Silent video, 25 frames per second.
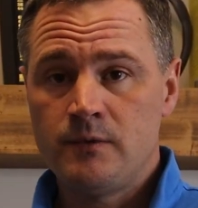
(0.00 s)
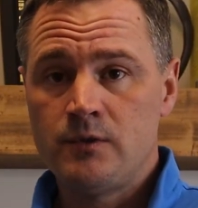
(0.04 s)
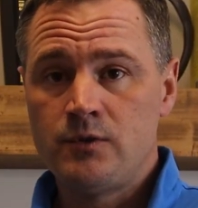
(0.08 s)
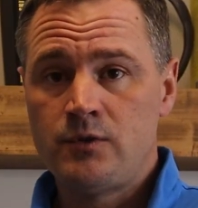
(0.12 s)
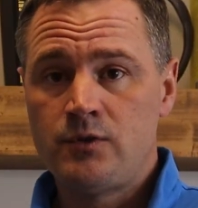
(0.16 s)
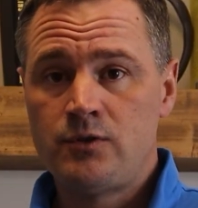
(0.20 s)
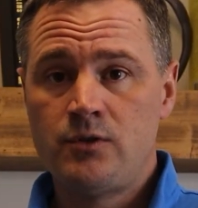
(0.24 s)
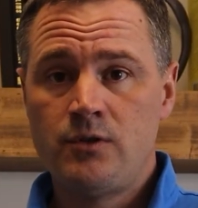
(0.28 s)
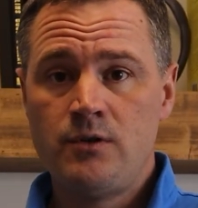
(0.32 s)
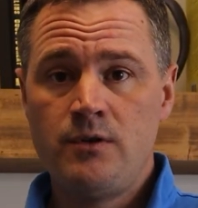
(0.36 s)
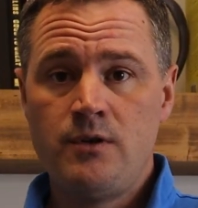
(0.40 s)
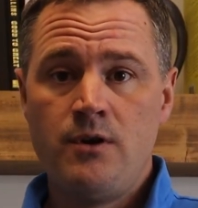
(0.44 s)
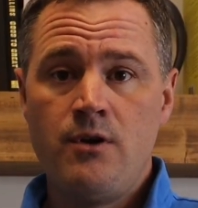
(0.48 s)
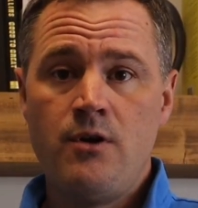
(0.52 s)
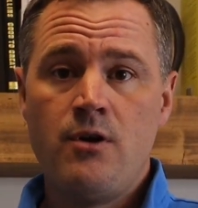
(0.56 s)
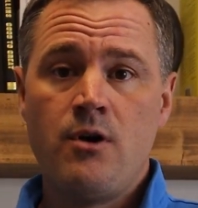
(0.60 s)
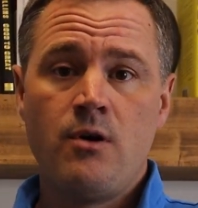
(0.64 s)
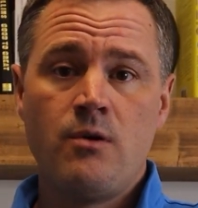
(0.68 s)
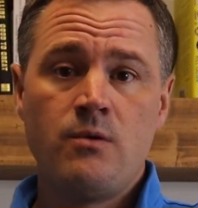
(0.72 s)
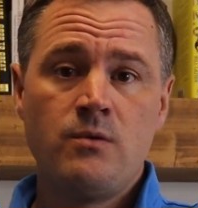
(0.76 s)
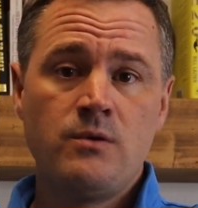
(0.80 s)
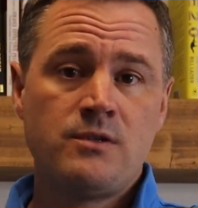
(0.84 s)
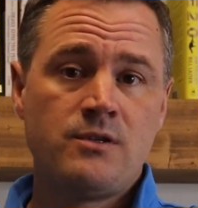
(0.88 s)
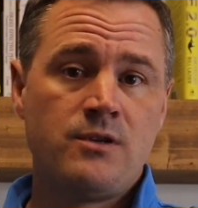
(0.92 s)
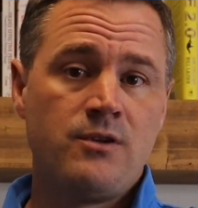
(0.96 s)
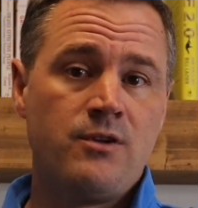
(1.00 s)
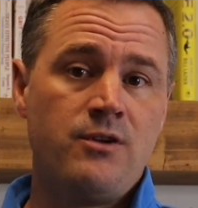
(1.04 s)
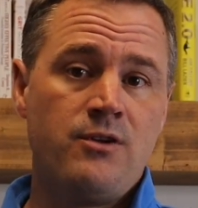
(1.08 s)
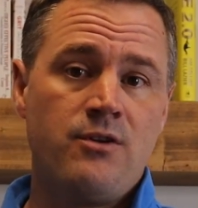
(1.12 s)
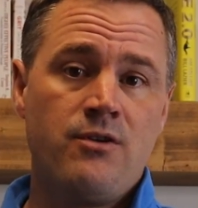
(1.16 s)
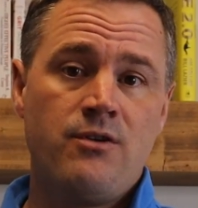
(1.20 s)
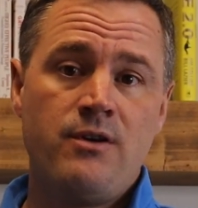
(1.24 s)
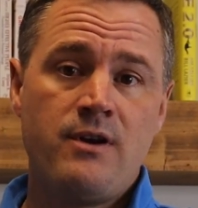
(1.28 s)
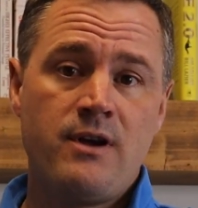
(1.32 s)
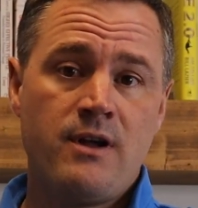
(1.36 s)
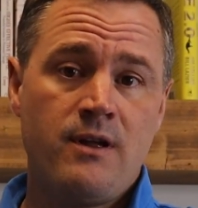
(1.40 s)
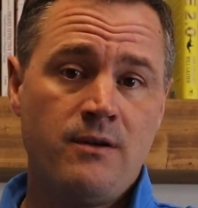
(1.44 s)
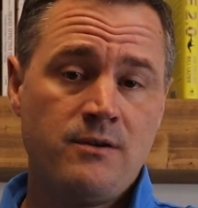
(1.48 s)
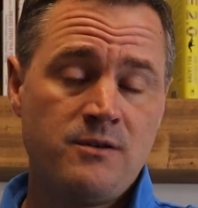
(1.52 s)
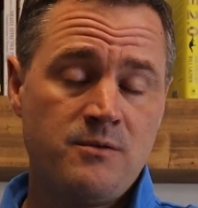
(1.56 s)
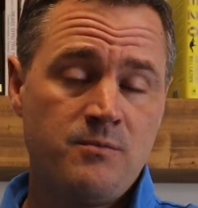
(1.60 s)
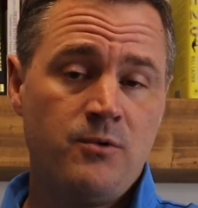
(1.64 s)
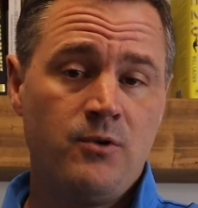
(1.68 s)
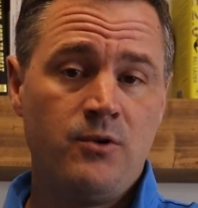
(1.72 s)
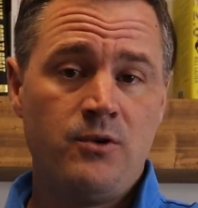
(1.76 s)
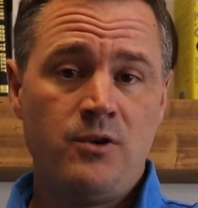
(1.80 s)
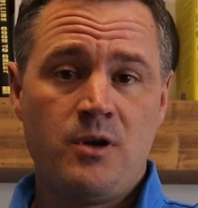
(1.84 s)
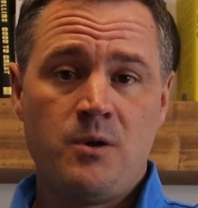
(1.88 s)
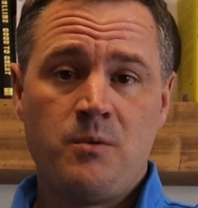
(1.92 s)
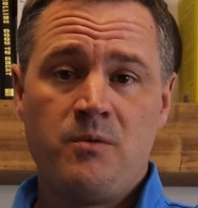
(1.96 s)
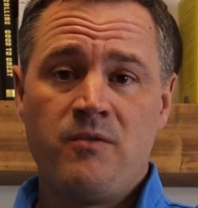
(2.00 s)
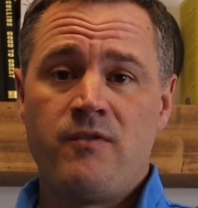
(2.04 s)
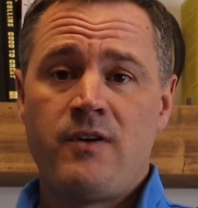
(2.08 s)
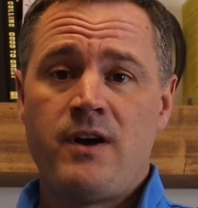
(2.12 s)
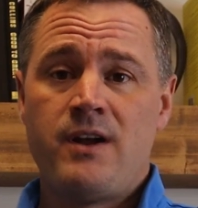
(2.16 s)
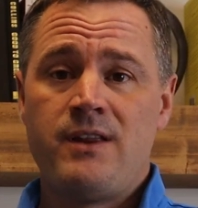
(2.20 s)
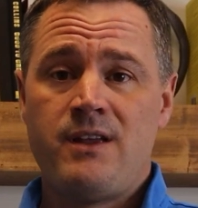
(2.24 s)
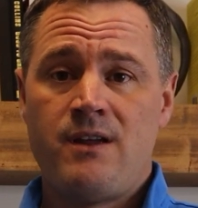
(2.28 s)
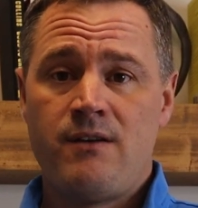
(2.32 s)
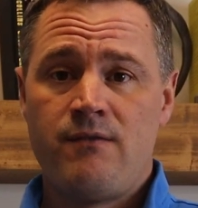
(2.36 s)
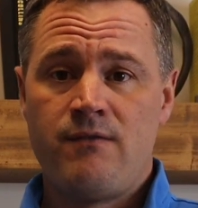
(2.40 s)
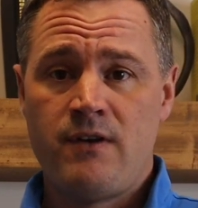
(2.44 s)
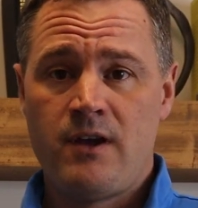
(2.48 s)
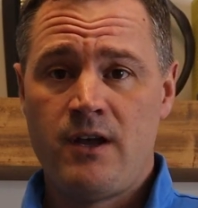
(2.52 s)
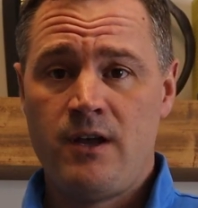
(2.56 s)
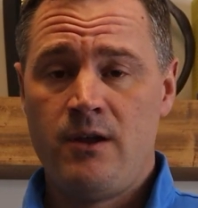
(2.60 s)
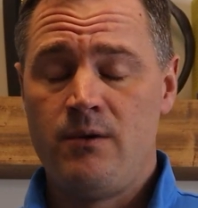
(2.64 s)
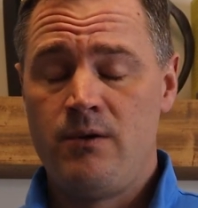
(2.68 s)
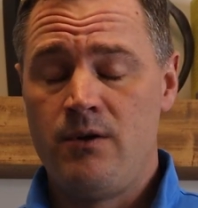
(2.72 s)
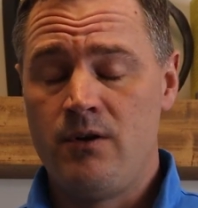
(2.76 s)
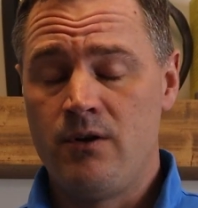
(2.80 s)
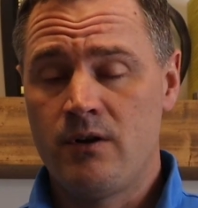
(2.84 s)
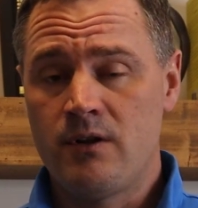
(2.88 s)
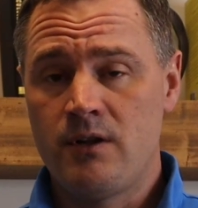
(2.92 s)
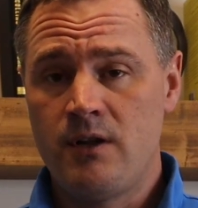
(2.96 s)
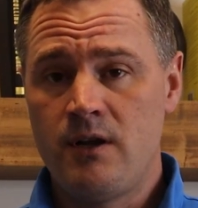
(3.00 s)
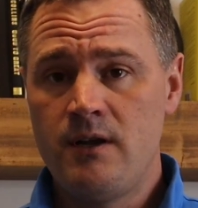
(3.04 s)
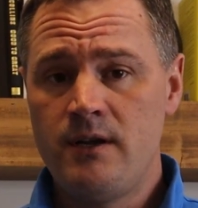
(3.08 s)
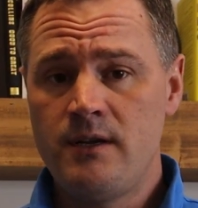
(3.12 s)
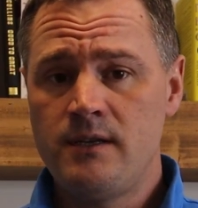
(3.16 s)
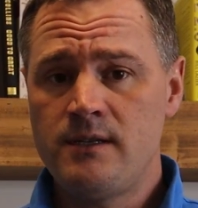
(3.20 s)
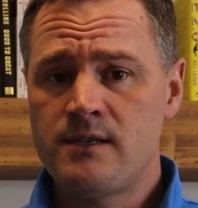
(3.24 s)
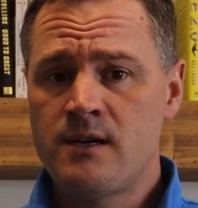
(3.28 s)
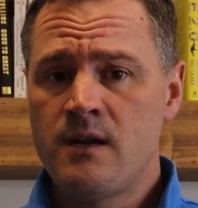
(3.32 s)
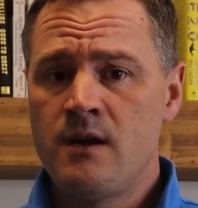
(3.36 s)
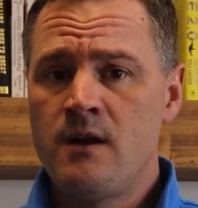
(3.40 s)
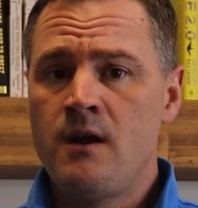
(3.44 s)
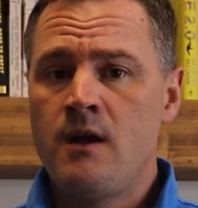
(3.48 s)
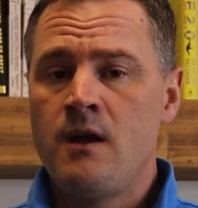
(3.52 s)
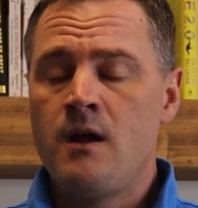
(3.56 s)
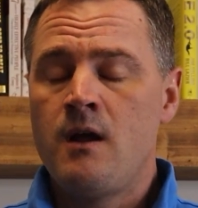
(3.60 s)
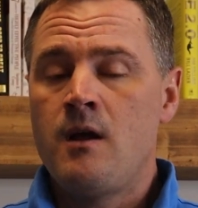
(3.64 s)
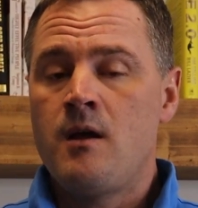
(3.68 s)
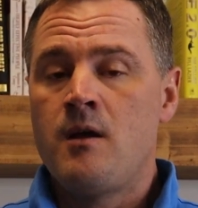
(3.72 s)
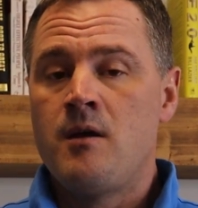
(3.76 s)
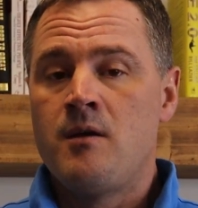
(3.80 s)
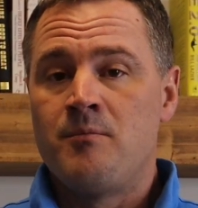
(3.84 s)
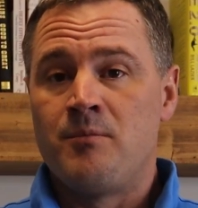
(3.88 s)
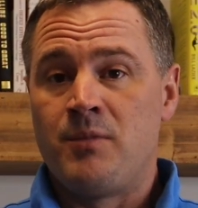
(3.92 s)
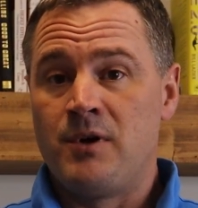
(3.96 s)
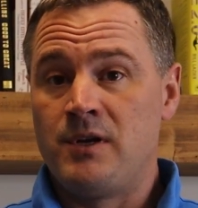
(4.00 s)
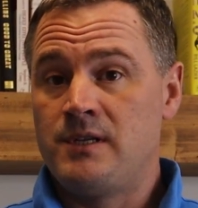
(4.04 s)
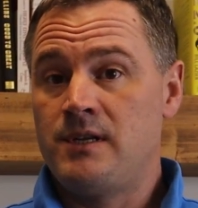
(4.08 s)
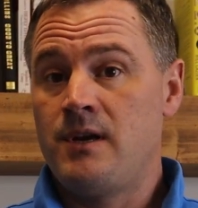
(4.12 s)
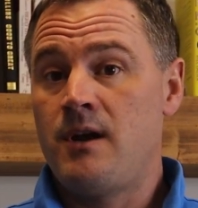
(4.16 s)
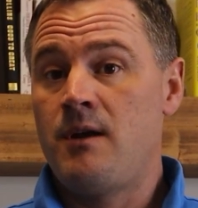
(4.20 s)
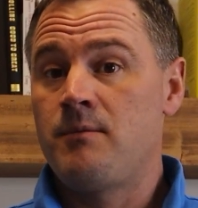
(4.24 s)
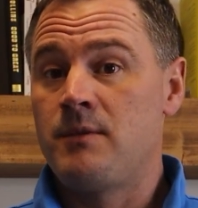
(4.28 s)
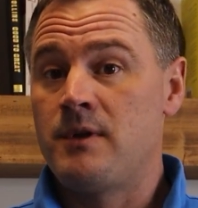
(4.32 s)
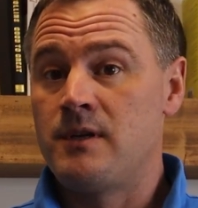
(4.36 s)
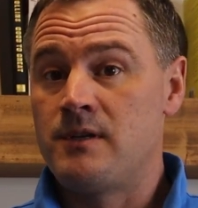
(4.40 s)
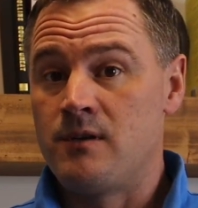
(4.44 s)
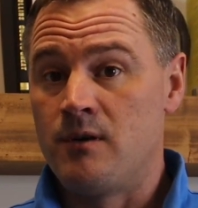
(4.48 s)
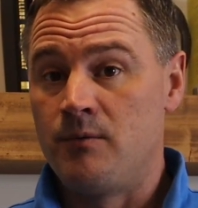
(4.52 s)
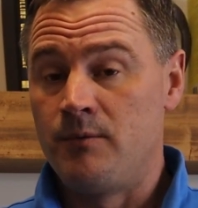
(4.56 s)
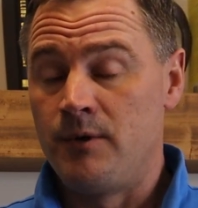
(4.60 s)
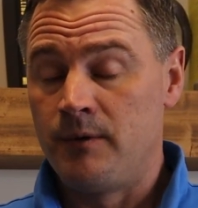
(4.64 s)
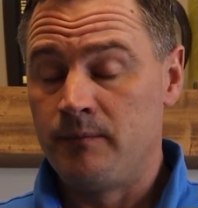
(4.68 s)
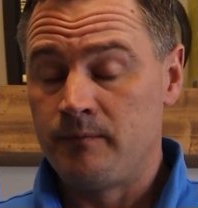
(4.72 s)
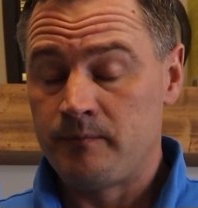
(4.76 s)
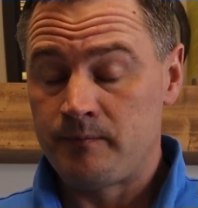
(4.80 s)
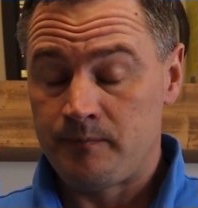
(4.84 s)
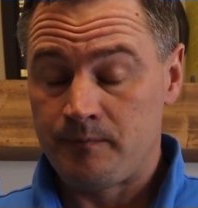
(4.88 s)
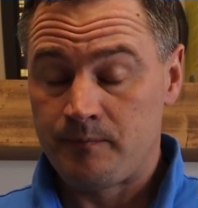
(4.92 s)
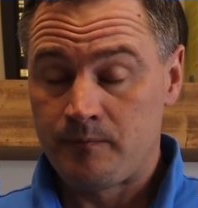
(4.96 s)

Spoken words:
should know so that you're knowledgeable and you can provide that value to your clients, but it's time consuming.